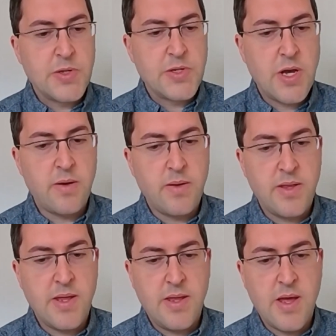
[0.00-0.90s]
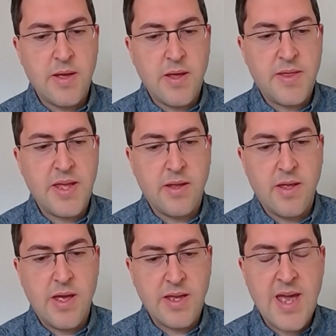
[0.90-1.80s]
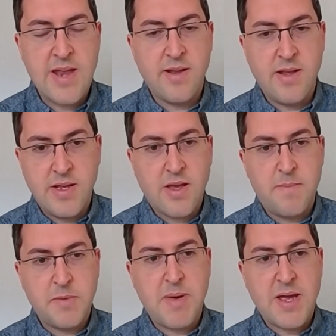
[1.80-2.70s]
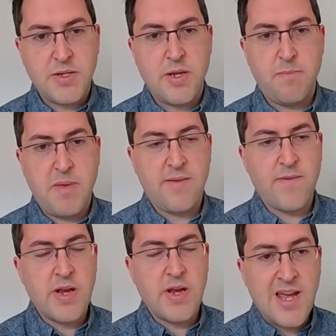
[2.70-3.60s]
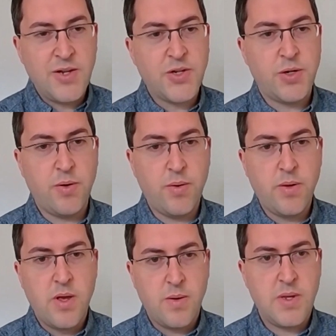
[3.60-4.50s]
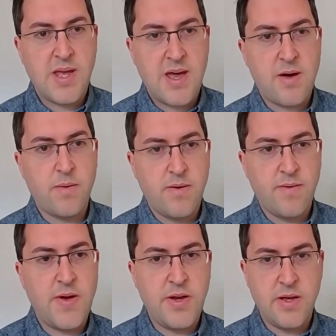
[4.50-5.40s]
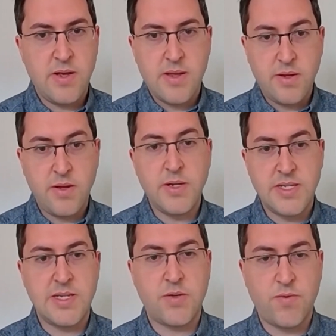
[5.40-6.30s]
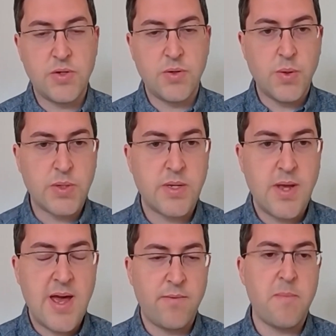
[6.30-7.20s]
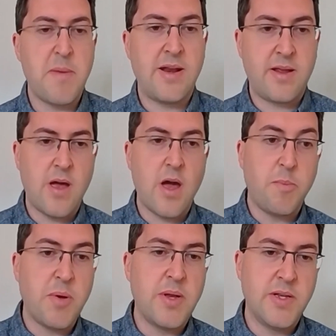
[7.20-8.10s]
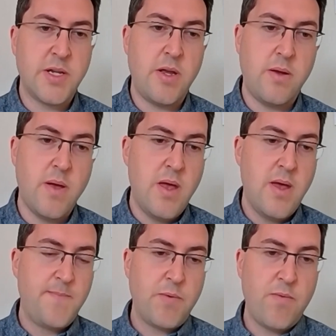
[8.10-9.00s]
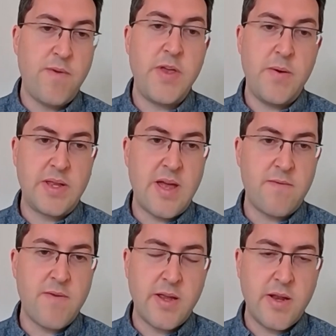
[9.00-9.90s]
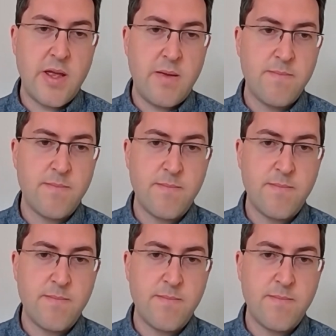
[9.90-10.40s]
So I think, again, it comes back to being very intentional with how a funder uses its resource and remaining open to reviewing that regularly.